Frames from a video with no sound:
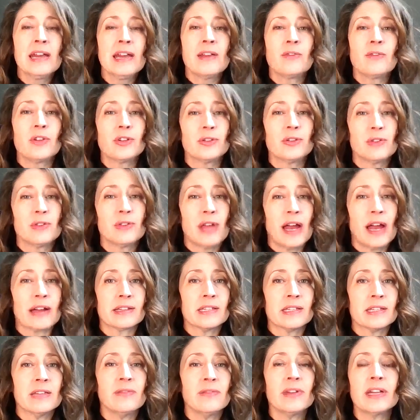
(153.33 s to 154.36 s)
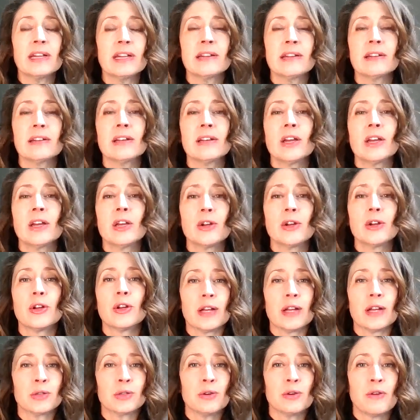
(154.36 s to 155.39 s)
If you do the activity, you're
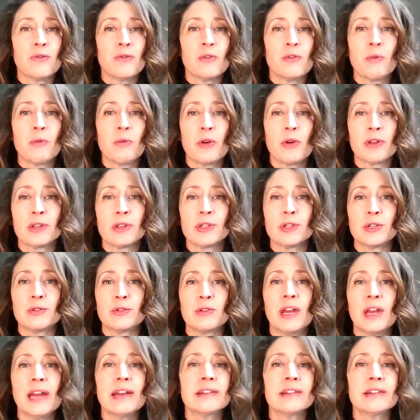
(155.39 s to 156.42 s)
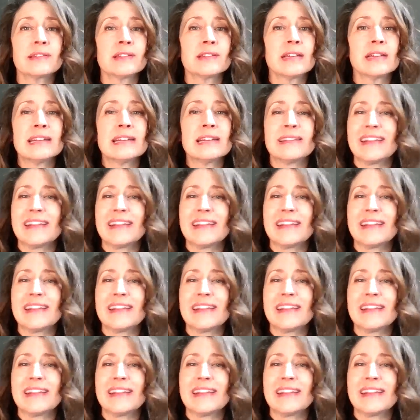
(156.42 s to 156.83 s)
not sore for more than 2 days.